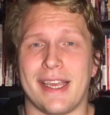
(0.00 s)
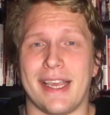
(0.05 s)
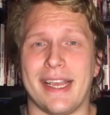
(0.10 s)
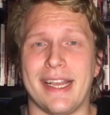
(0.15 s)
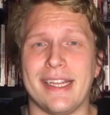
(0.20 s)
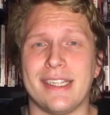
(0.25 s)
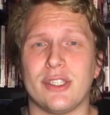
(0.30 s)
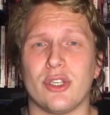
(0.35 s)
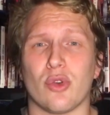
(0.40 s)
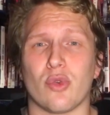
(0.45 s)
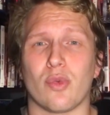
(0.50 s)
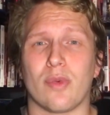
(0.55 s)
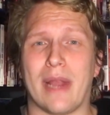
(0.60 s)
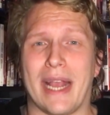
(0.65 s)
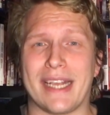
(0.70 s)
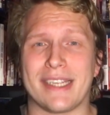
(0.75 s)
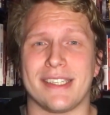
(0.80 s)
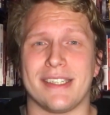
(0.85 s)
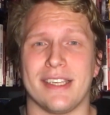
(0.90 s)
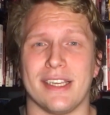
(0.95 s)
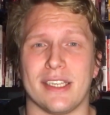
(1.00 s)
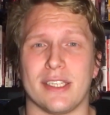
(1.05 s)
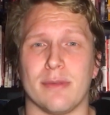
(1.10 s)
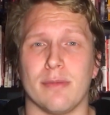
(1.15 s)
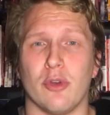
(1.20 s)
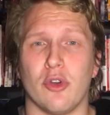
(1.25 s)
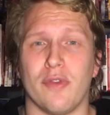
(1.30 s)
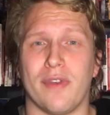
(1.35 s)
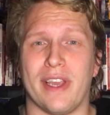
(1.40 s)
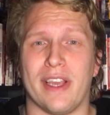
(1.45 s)
He directs this
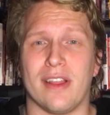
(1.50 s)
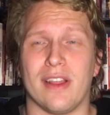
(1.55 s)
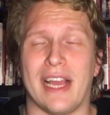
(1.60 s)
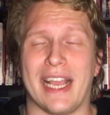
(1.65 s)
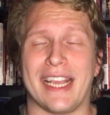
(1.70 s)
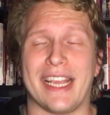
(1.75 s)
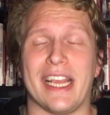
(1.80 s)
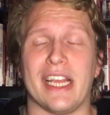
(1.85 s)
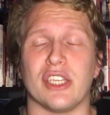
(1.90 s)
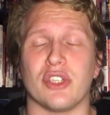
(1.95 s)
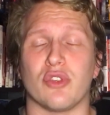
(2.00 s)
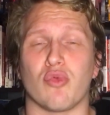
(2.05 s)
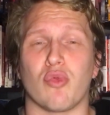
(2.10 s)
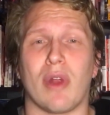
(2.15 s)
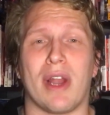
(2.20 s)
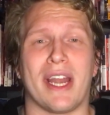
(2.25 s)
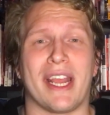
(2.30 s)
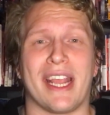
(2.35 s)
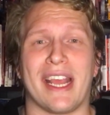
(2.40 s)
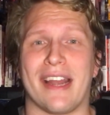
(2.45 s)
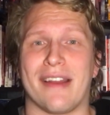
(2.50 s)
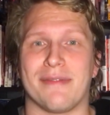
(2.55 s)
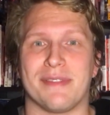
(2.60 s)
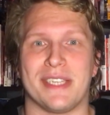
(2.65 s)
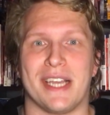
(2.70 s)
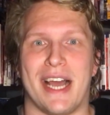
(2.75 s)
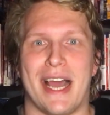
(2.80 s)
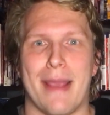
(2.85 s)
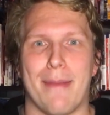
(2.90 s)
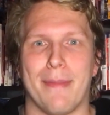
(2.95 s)
movie like he's running out of
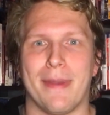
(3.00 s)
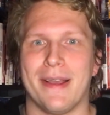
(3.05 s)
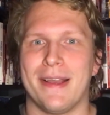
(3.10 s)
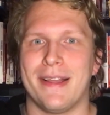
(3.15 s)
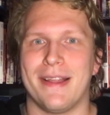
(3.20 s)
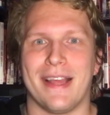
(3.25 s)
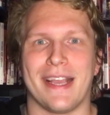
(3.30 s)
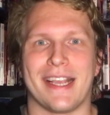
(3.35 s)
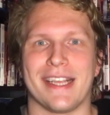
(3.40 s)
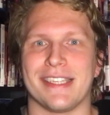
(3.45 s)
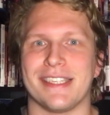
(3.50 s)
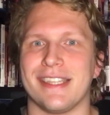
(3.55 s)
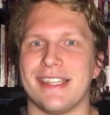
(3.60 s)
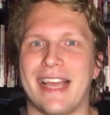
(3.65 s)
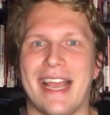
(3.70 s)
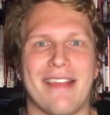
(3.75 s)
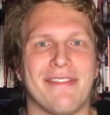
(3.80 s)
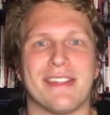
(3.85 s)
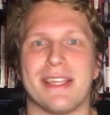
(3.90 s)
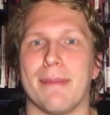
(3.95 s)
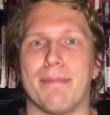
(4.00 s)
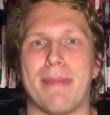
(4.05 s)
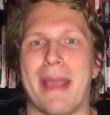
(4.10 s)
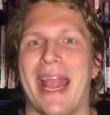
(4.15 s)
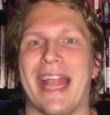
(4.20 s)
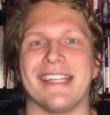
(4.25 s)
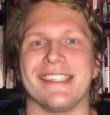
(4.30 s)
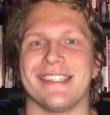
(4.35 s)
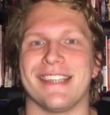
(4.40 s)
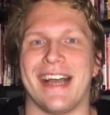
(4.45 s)
time, like his life
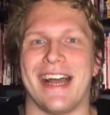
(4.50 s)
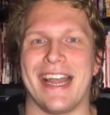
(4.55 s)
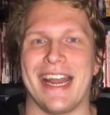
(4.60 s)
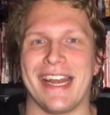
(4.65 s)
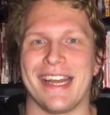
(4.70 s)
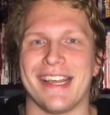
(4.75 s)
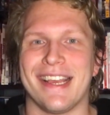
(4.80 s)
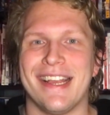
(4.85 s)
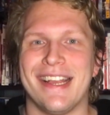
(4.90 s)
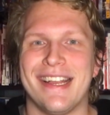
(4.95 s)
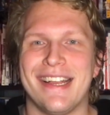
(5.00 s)
depends on it.